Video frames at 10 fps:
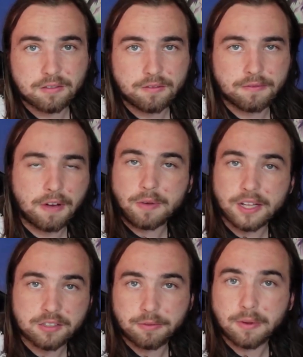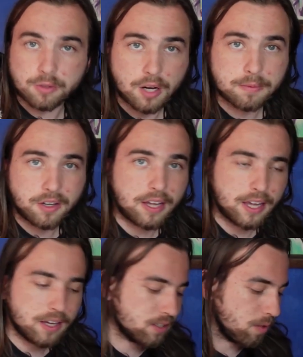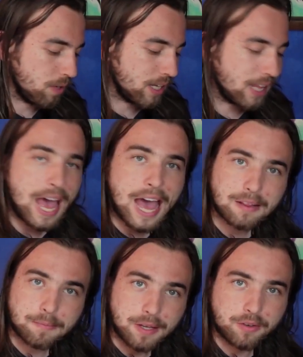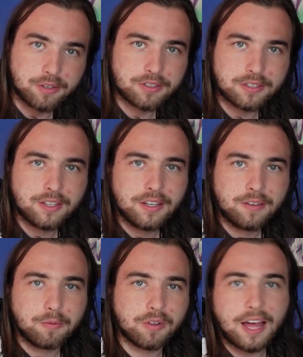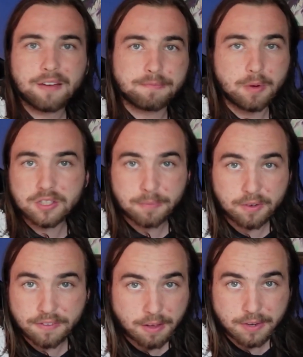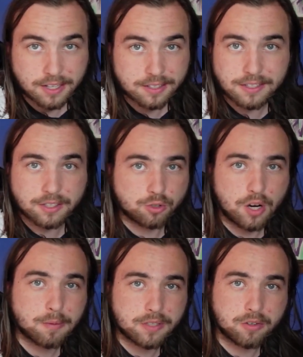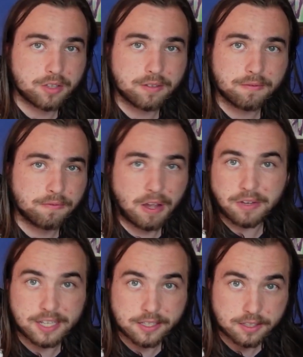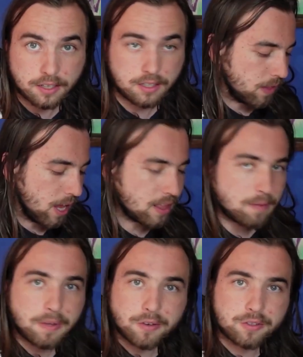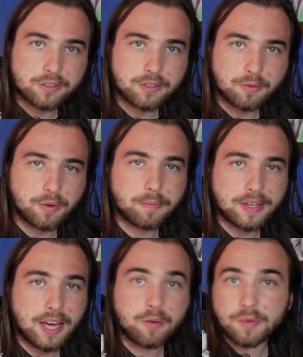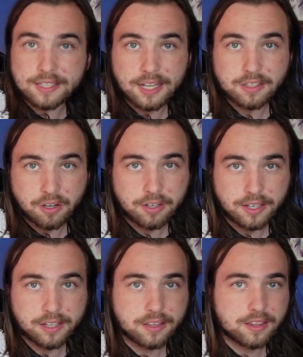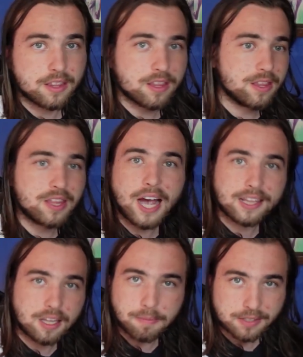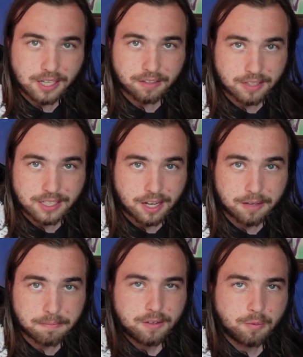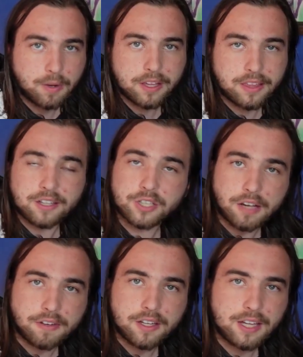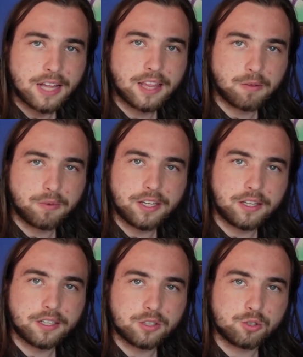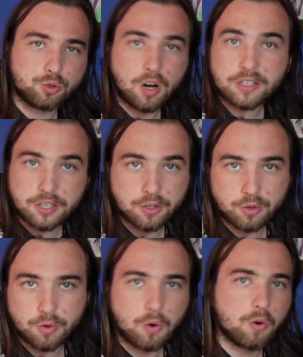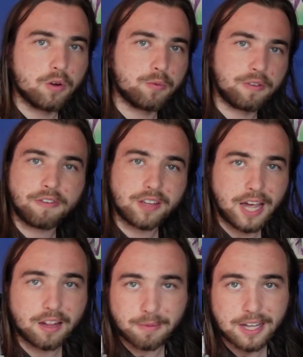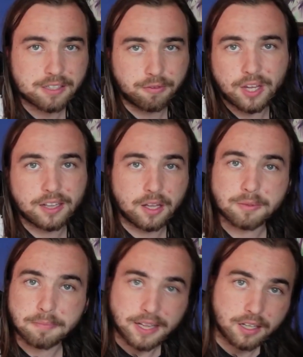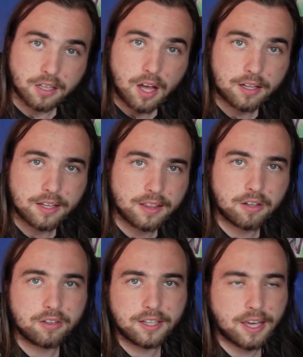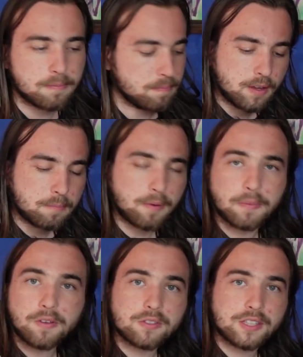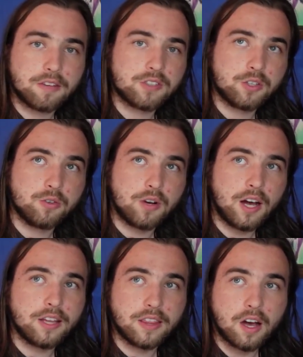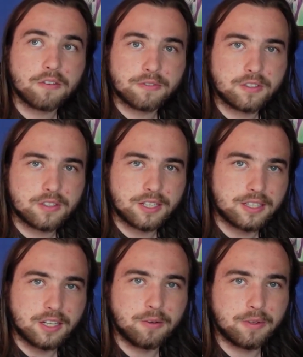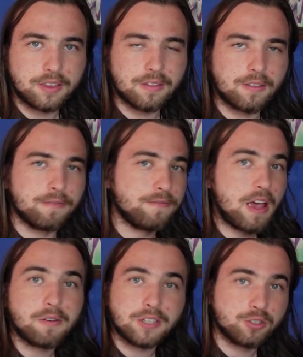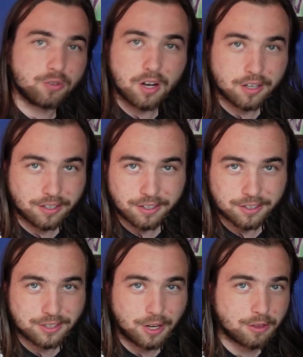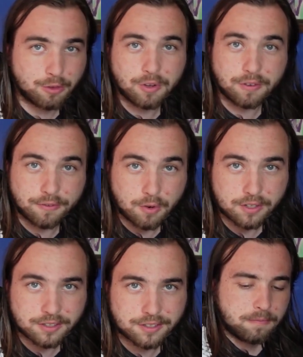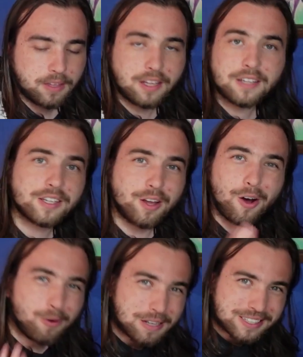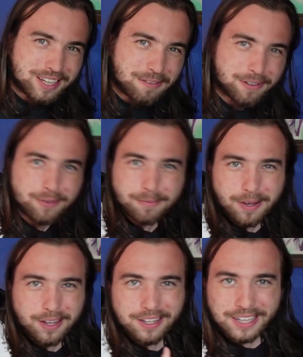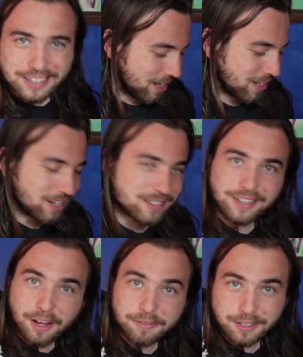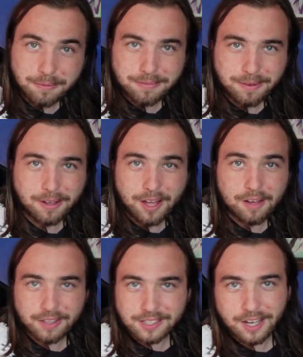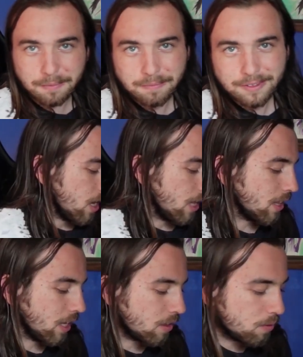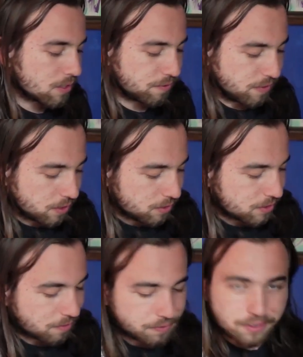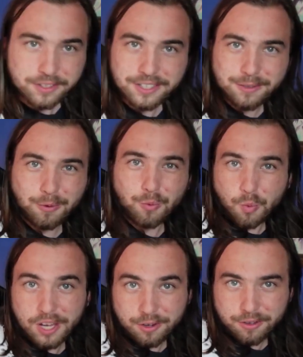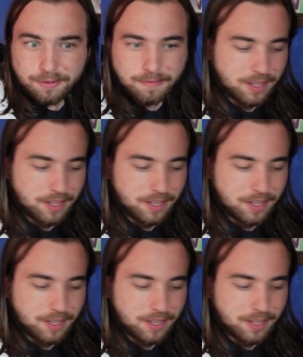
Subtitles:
Vairinas from our drop to our hands, then we can add Mirrors. We'll have multiple Vairinas in drop zone very easily, and then Mirrors will be our restand target 90% of the time with Java, and then we draw 2 or refund Counterblast if we ended up spending a lot in the early game. But Mirrors gives you enough to deal with the very strong turn 3 or 4s. It doesn't always save you, but it does enough a lot of the time. And then the other one's Vils. Vils is weird.